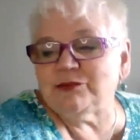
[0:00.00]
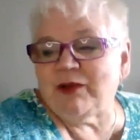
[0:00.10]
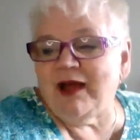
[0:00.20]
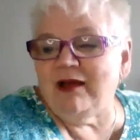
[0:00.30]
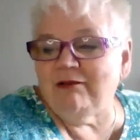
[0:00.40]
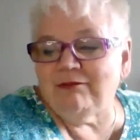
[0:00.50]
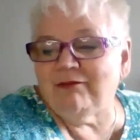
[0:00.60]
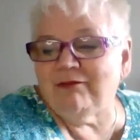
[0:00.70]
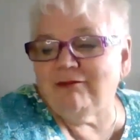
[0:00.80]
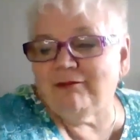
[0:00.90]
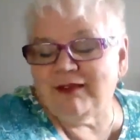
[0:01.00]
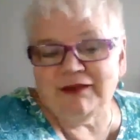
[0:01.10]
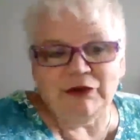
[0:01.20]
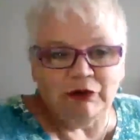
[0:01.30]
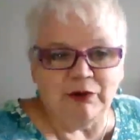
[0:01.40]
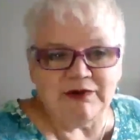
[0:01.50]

Well, you know, I